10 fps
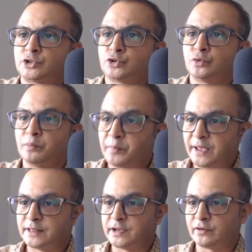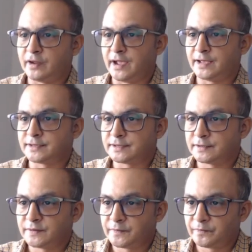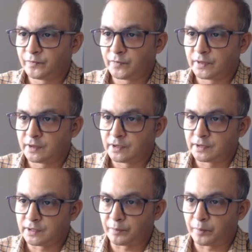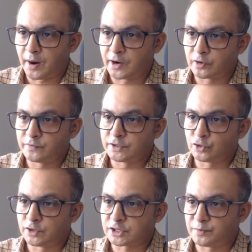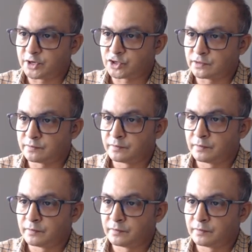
to be there as the part of this whole expression,